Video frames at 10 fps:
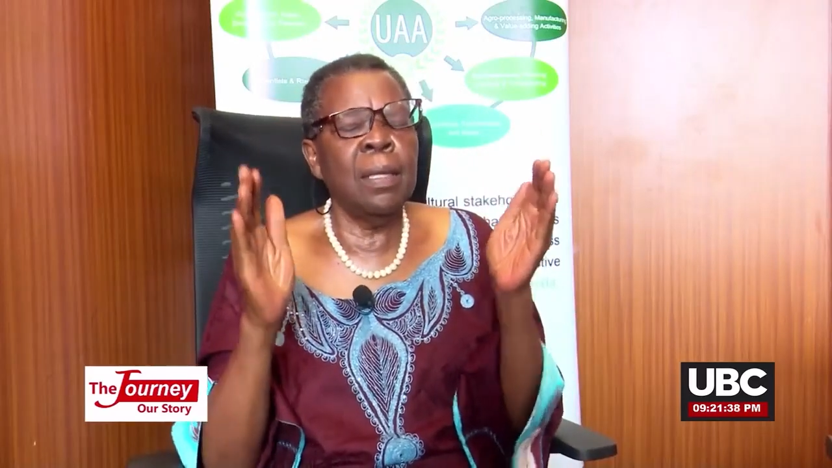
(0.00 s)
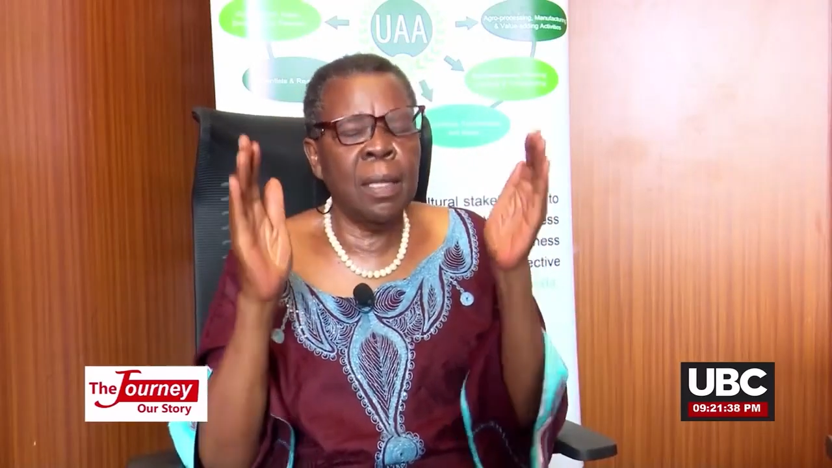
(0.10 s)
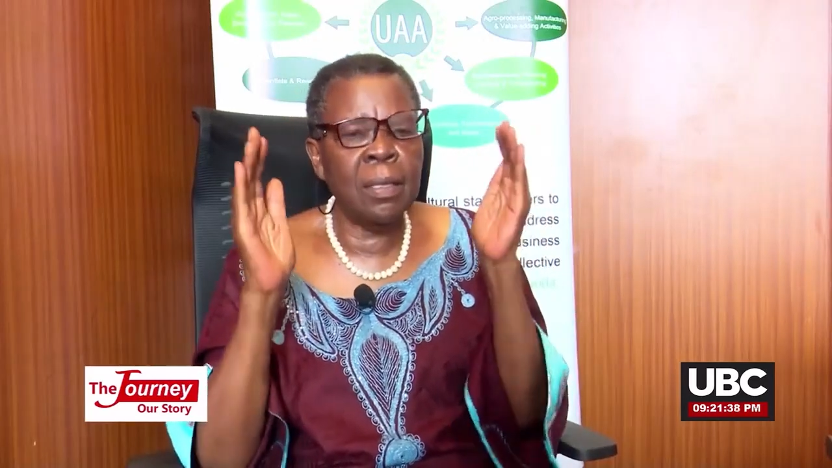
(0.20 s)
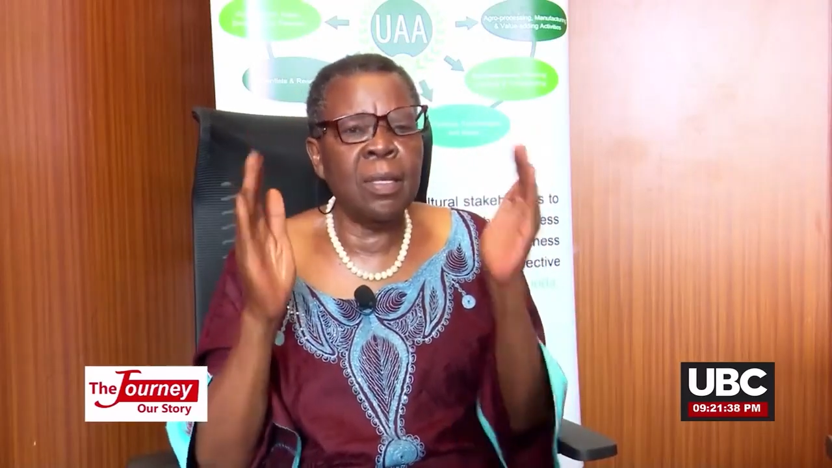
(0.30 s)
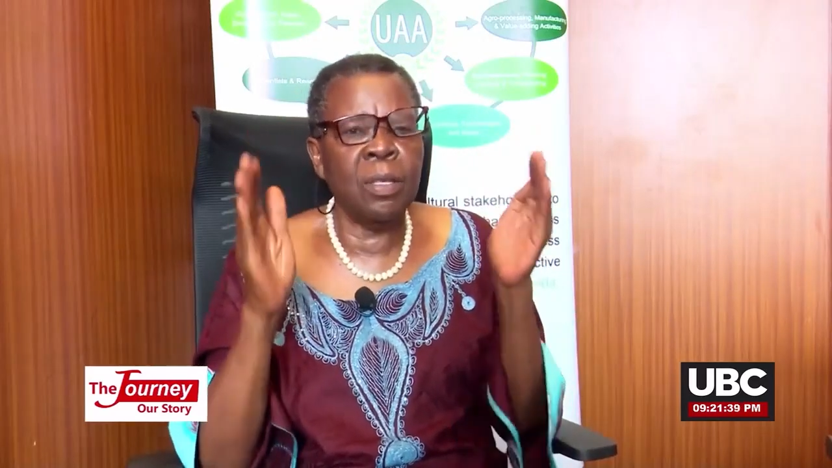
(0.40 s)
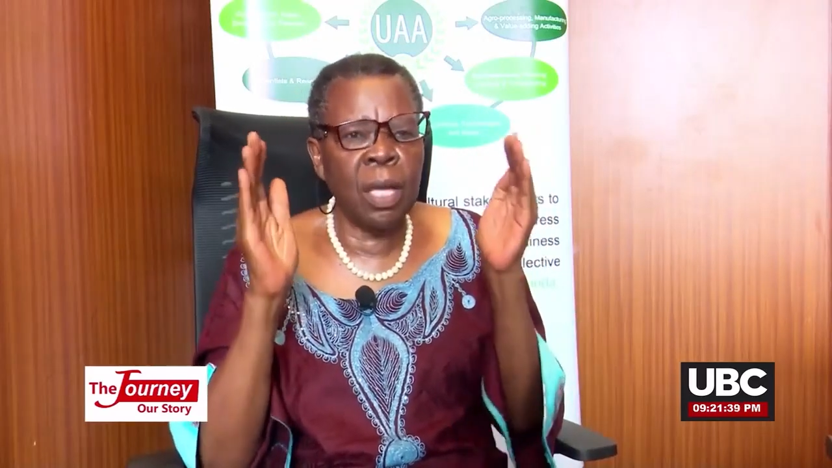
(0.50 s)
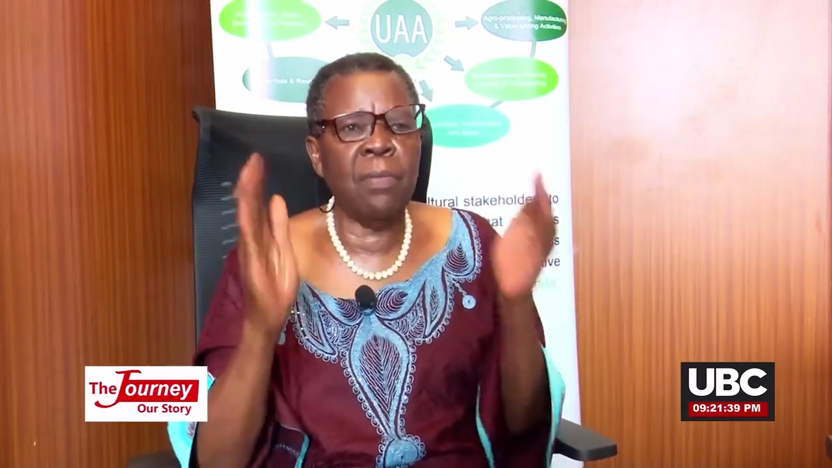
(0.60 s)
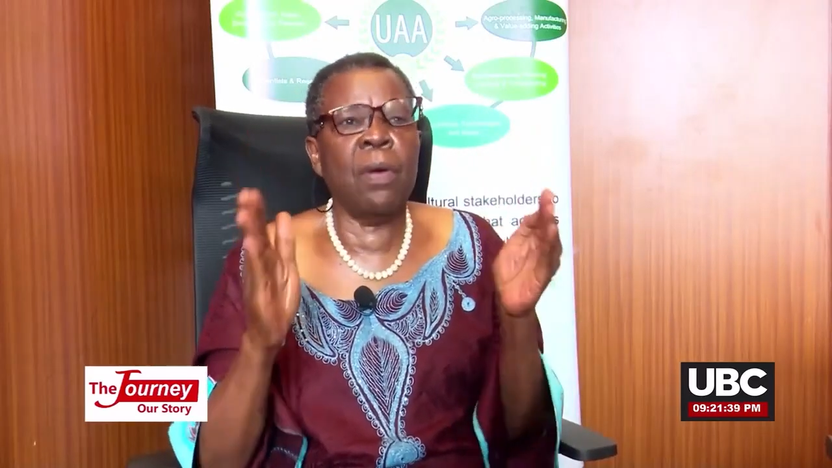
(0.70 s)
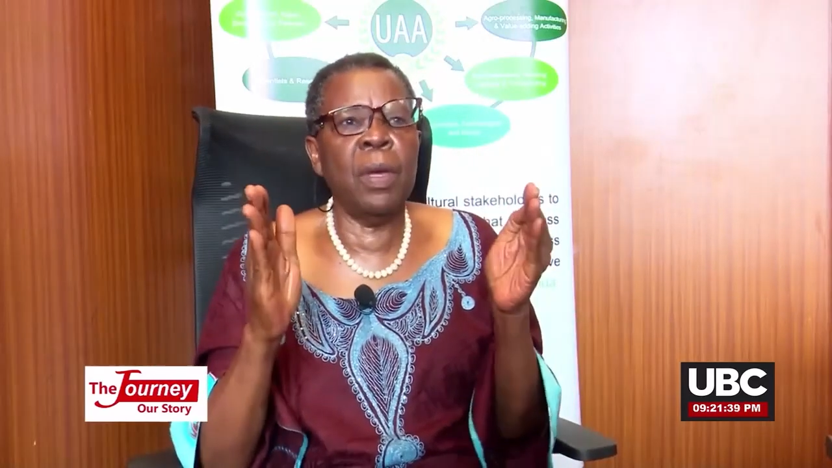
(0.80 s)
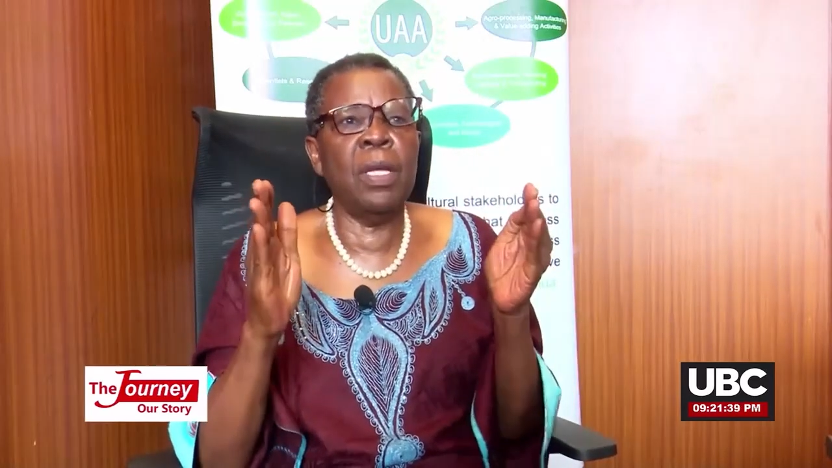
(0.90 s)
this is
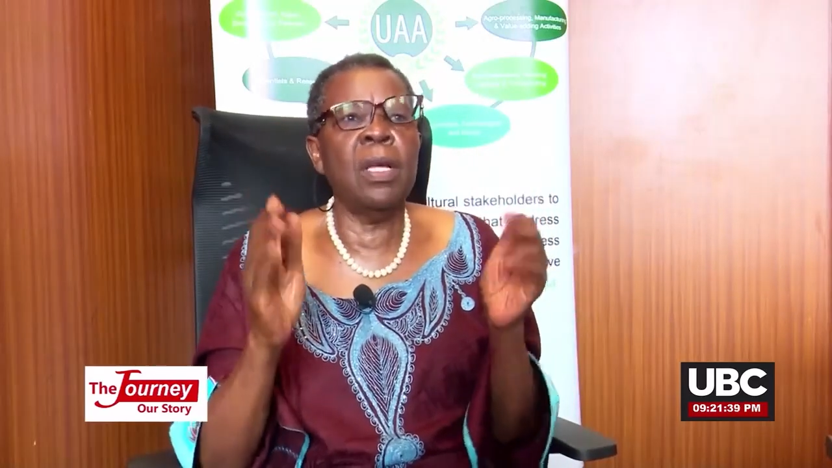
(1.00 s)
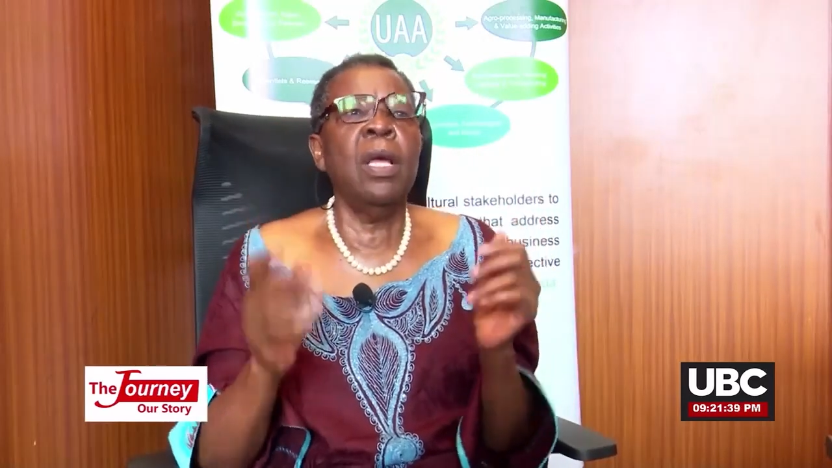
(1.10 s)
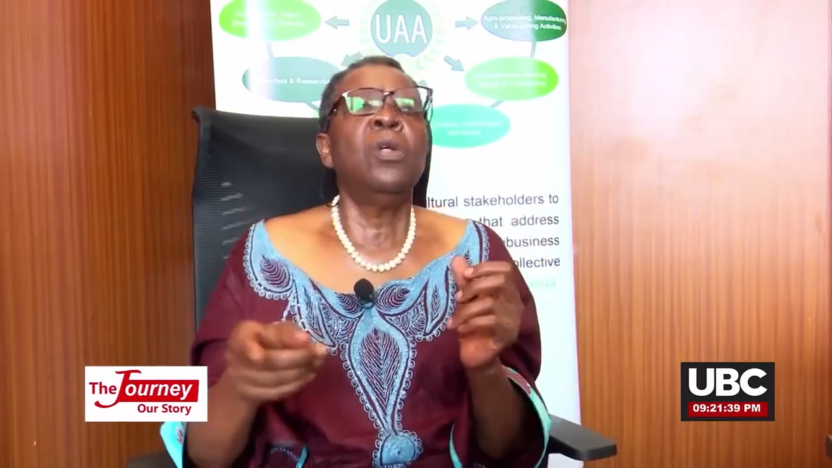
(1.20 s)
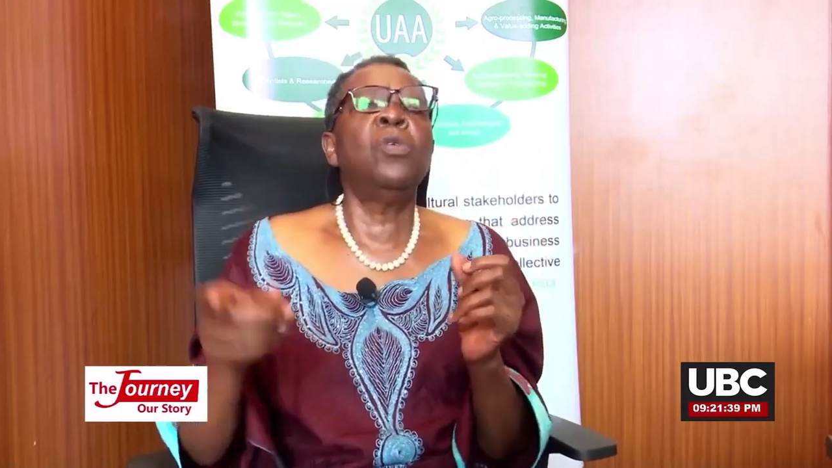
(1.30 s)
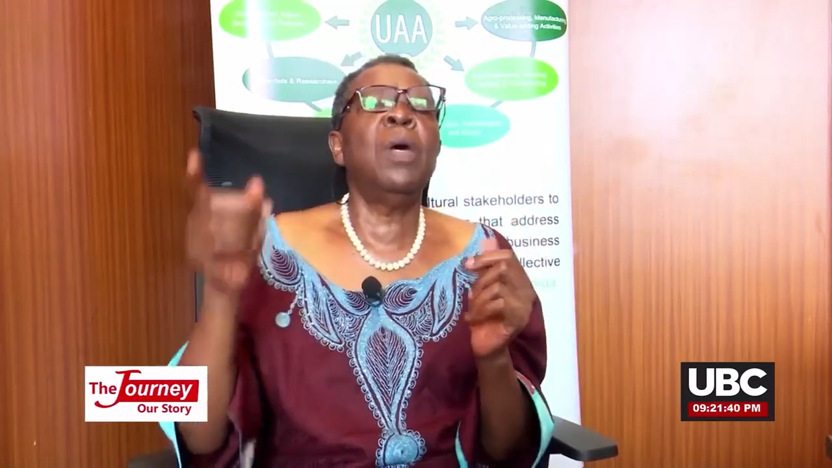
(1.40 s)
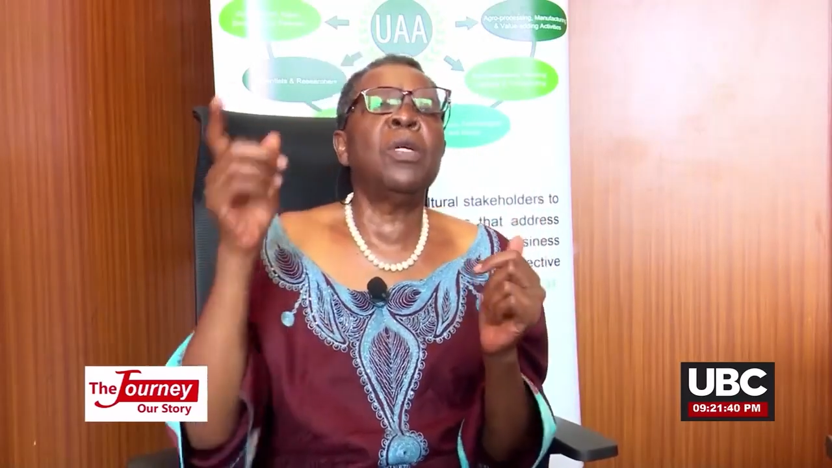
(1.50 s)
government, to